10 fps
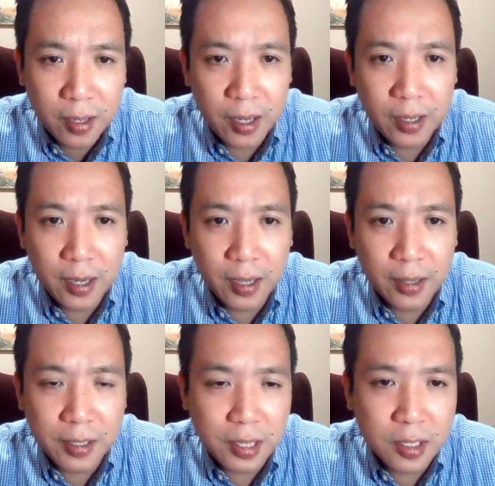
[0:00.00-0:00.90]
And uh,
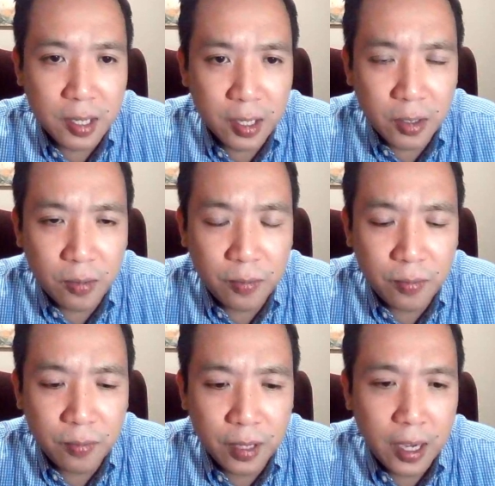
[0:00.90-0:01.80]
that says a lot of
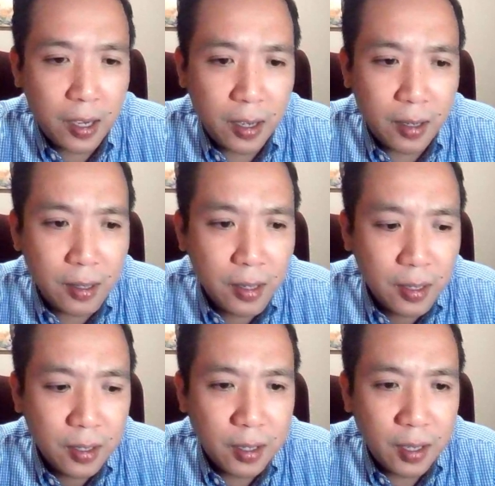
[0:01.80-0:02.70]
uh,
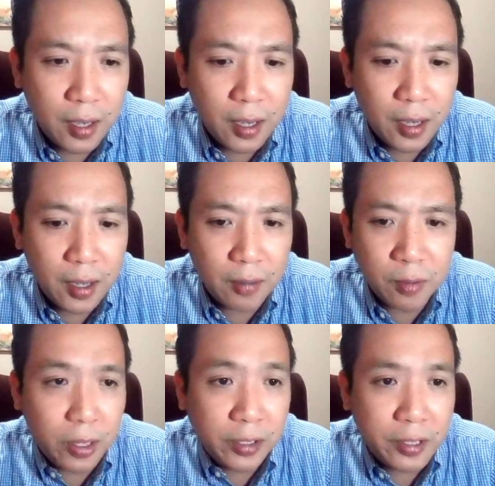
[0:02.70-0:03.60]
uh,
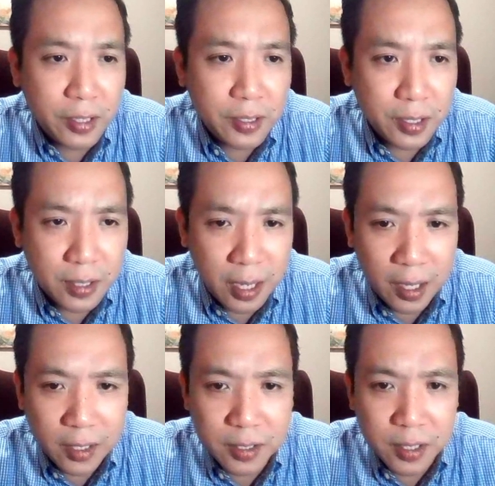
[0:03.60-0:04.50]
characteristics,
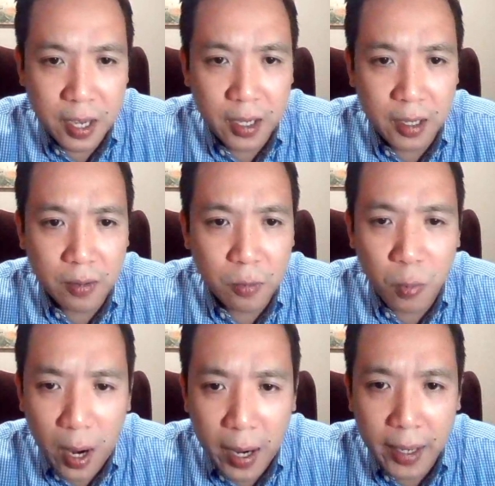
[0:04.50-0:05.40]
I'd say,
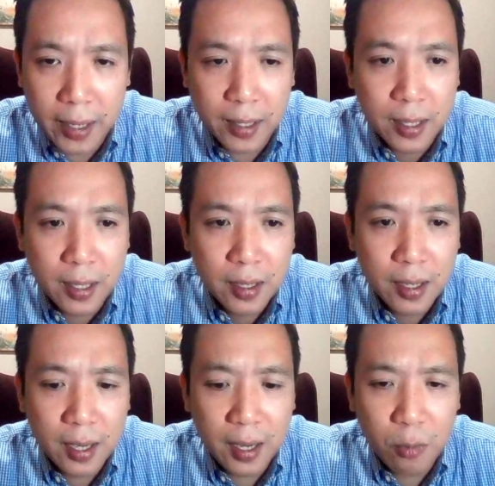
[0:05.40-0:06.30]
why
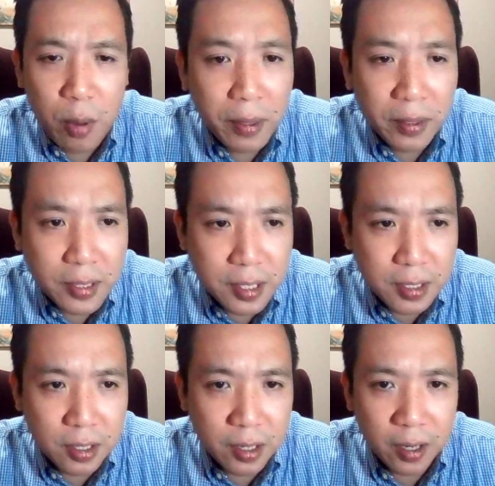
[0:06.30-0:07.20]
uh,
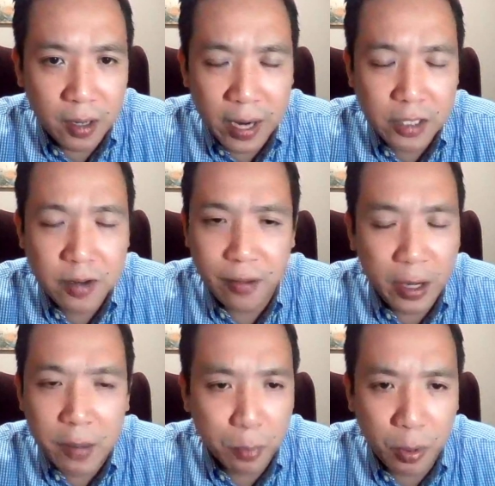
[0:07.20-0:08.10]
remittances are, are actually
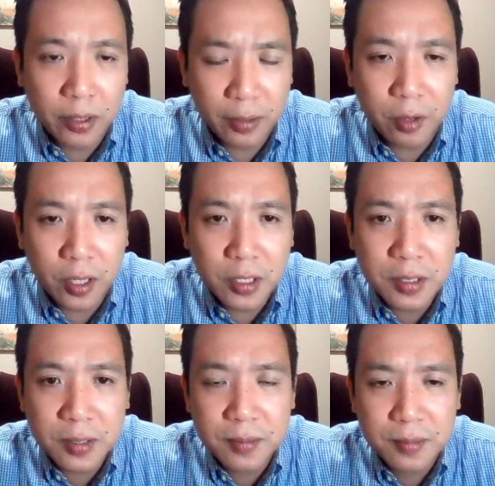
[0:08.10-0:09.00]
very important for
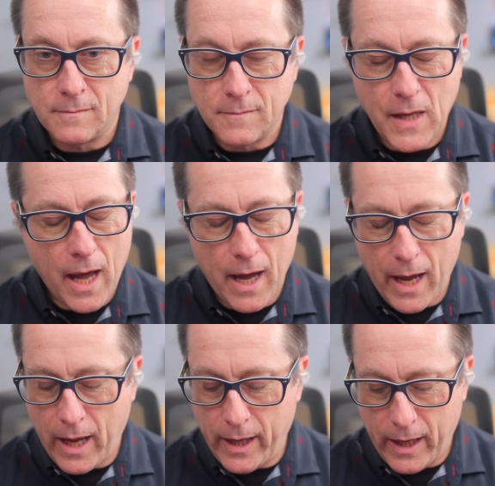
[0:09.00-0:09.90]
us. Yeah.
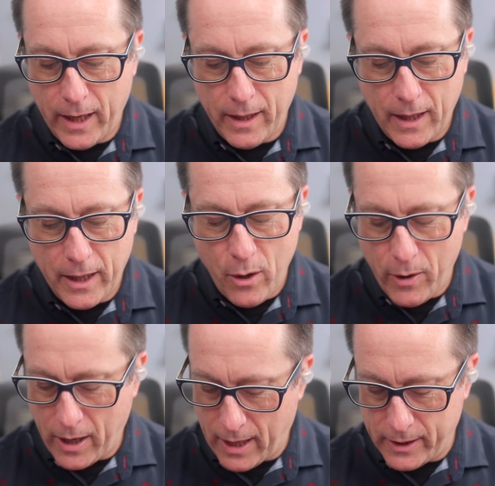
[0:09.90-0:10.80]
And, and, you
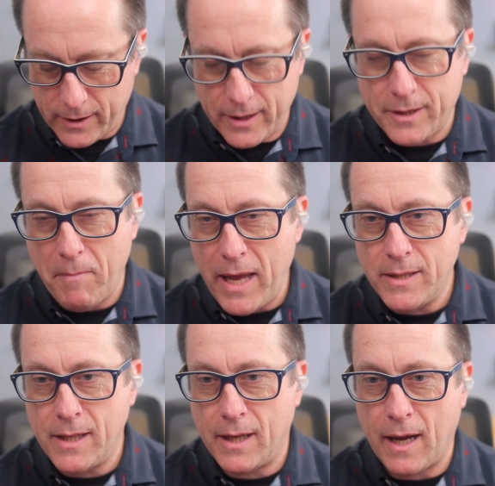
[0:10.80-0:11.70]
know, it's, it's
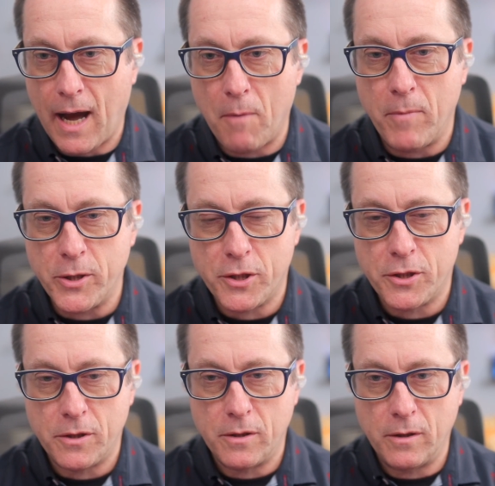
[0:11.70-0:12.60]
amazing how
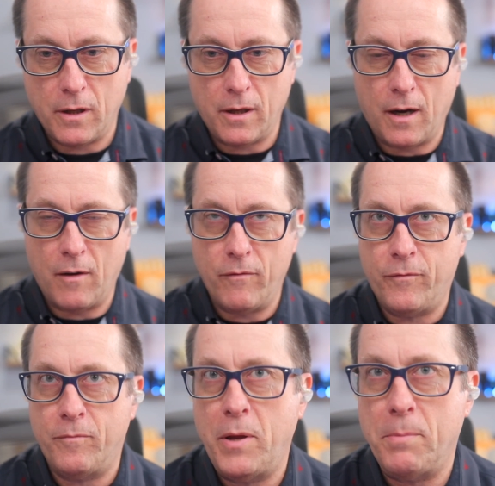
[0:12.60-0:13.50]
much
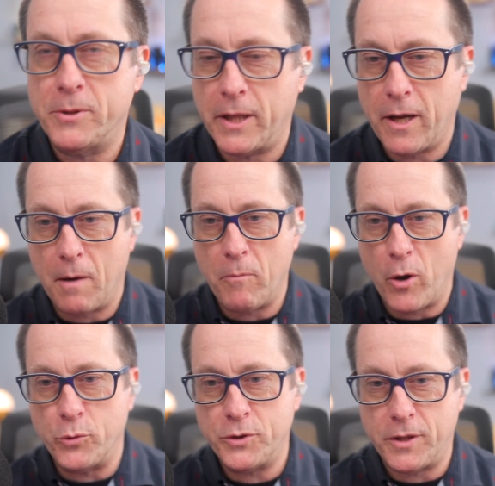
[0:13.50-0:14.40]
of people's income
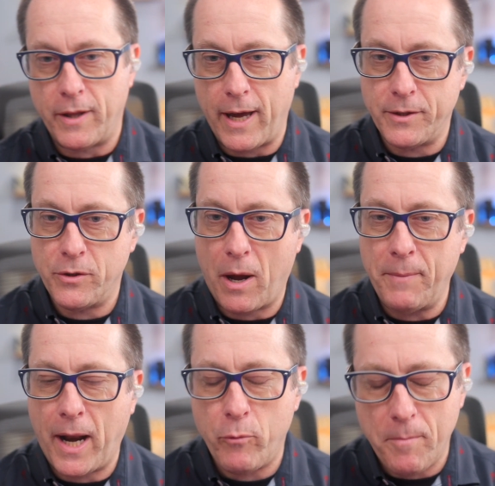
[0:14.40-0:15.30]
goes to that, too. I
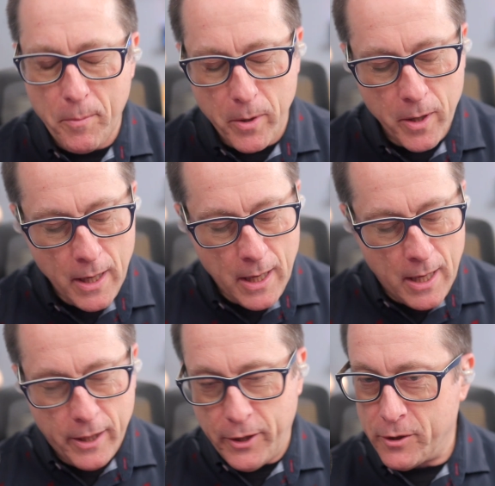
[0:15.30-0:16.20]
mean, I remember
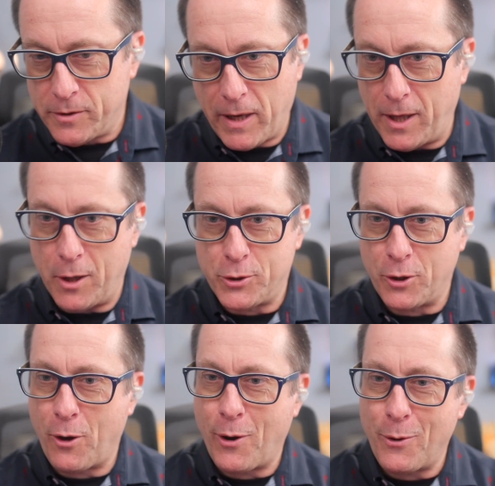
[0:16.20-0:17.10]
years, many years
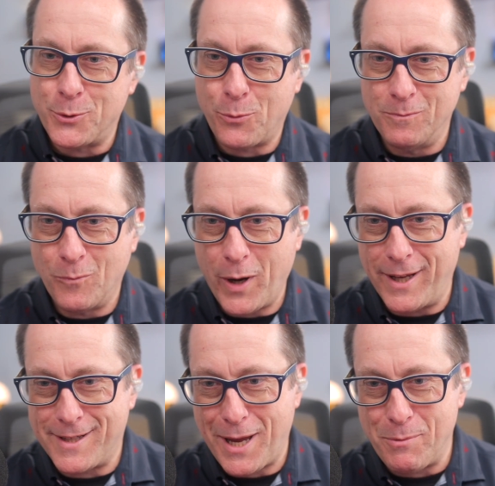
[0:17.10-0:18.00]
ago, I was
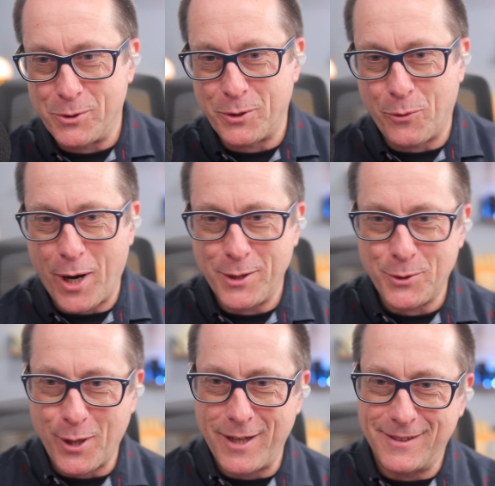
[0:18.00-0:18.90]
waiting tables in a
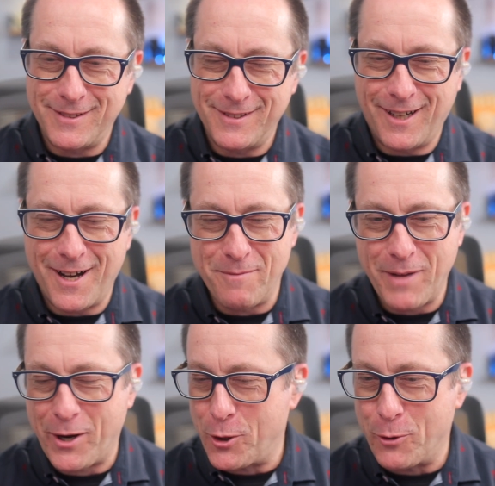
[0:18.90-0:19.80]
restaurant, uh,
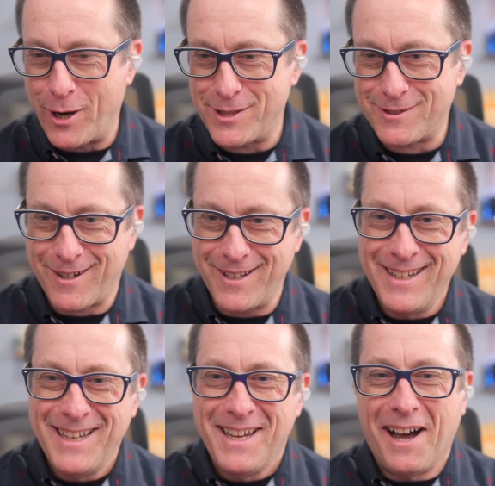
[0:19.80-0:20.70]
not a good restaurant
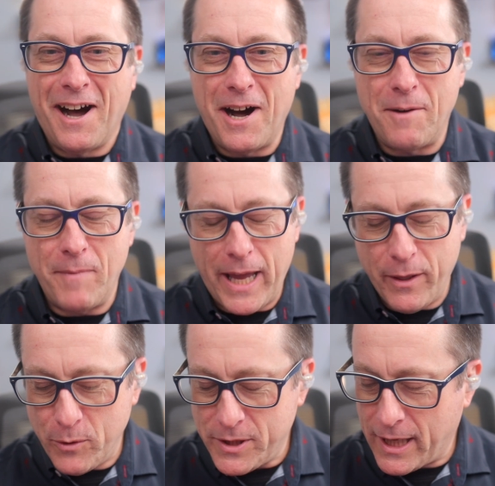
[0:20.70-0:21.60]
um,
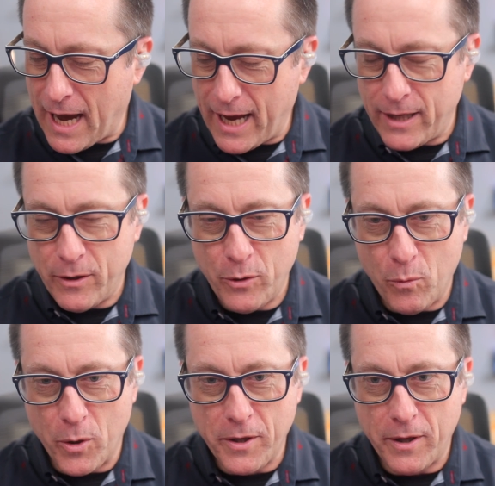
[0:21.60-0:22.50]
and there was a guy who
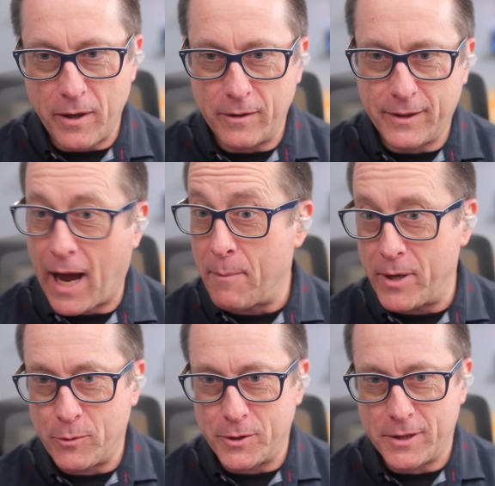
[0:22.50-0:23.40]
worked there,
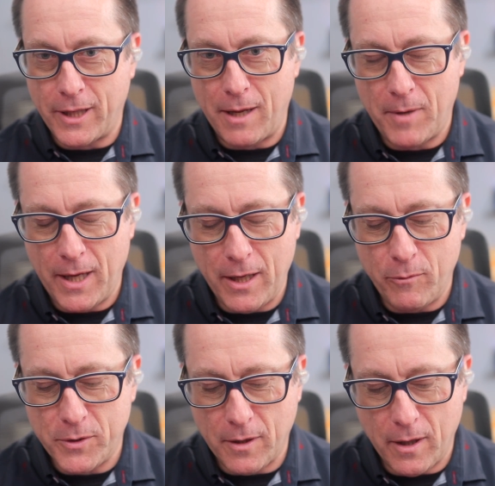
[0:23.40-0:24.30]
Dominic was his name, and
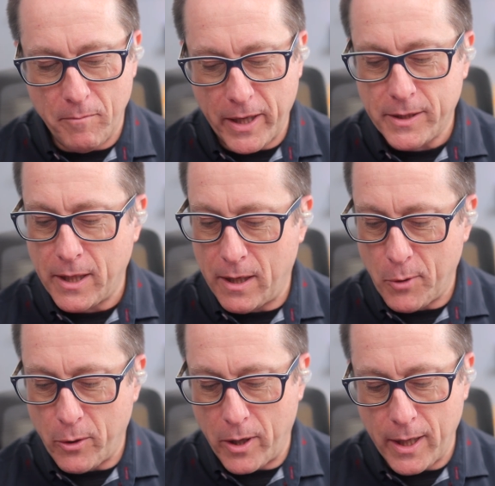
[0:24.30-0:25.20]
he was a Mexican
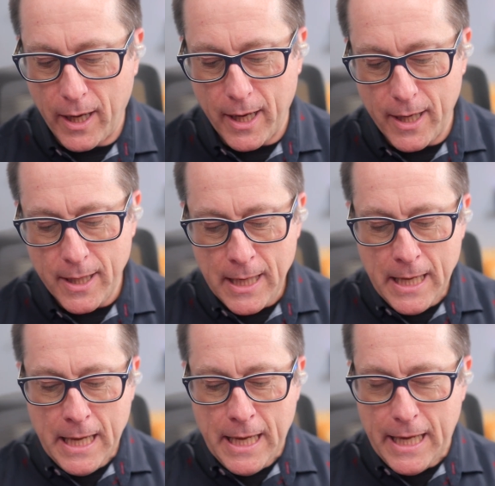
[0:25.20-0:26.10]
immigrant. And
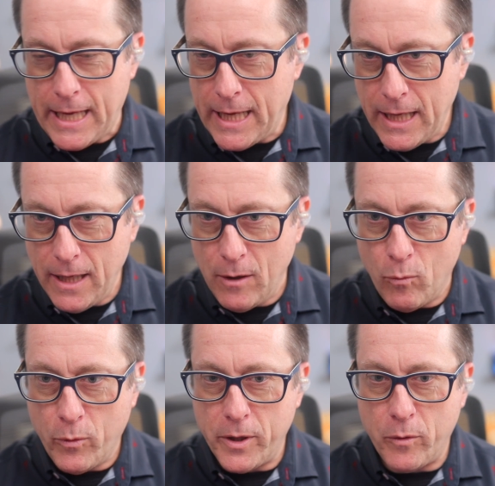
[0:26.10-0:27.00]
he
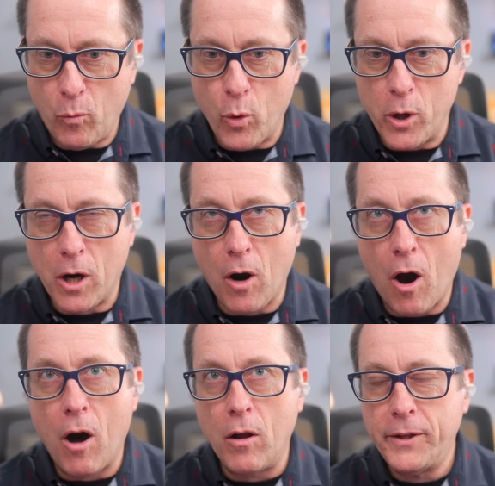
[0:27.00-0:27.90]
would work
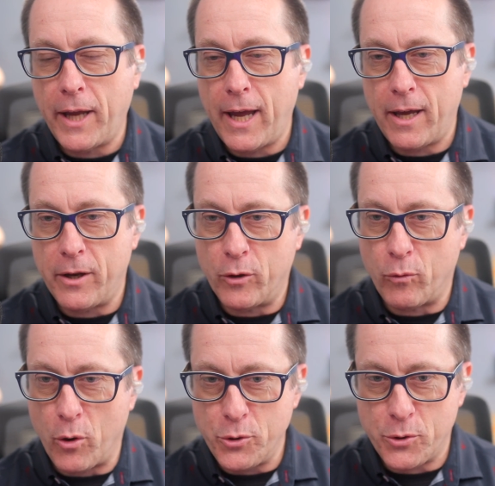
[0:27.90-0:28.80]
all day at a
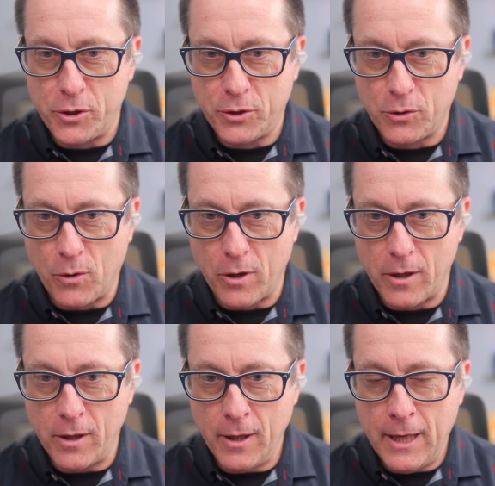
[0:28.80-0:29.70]
grocery
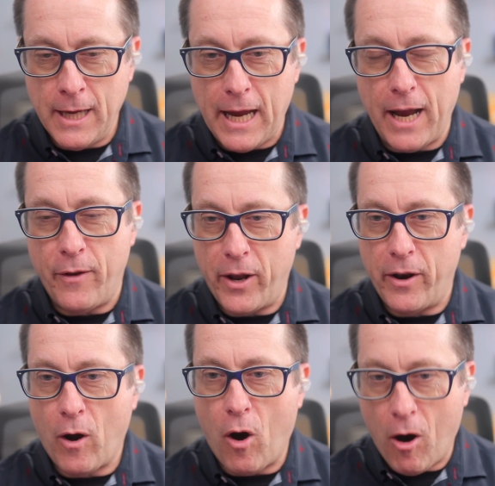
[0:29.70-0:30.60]
store and
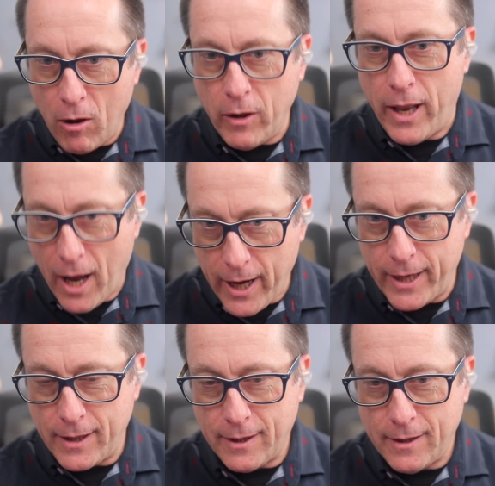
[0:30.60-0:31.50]
then all
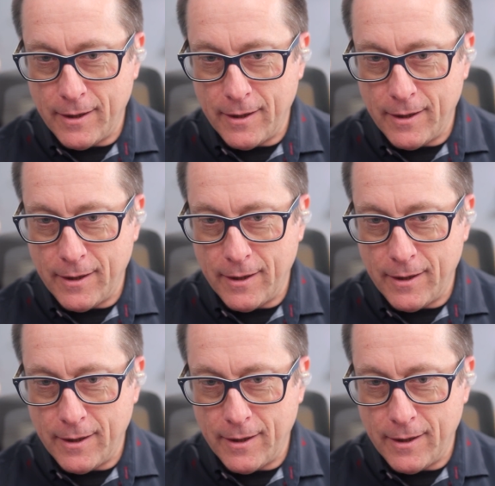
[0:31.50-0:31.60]
night